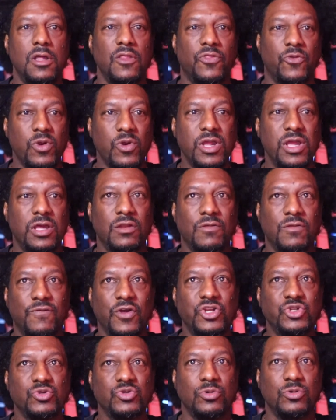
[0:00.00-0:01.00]
Three
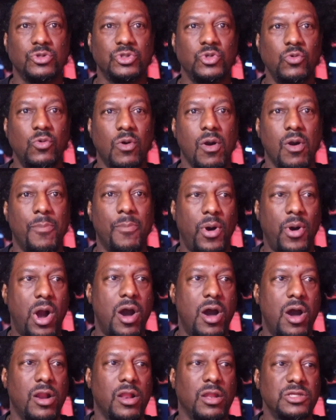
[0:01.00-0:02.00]
individuals who were a
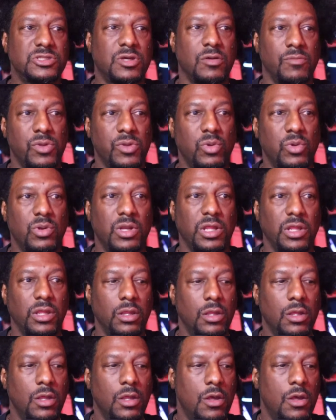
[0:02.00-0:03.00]
part of this community
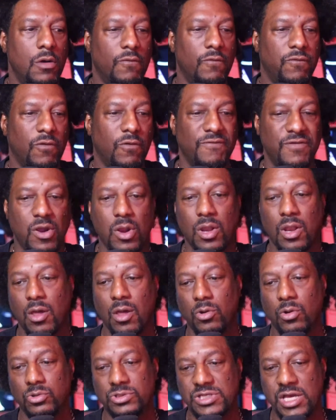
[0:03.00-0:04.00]
for a very
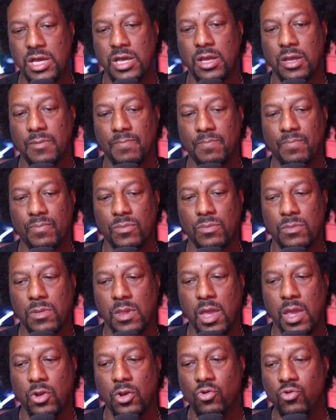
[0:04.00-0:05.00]
long time
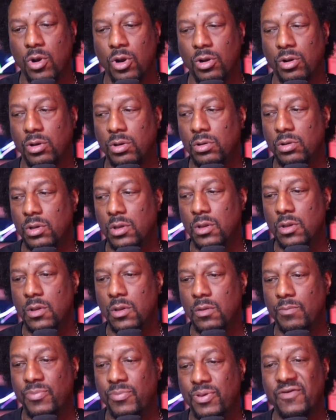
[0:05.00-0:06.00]
and who were
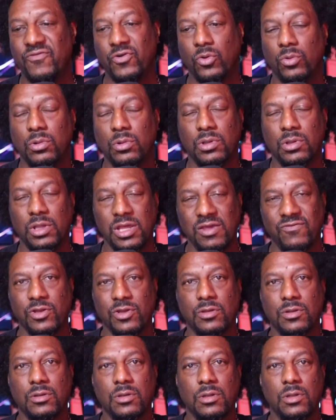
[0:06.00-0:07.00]
pivotal, even
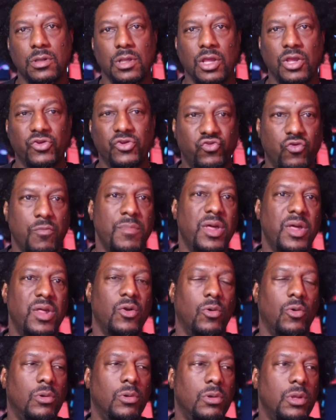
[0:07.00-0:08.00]
instrumental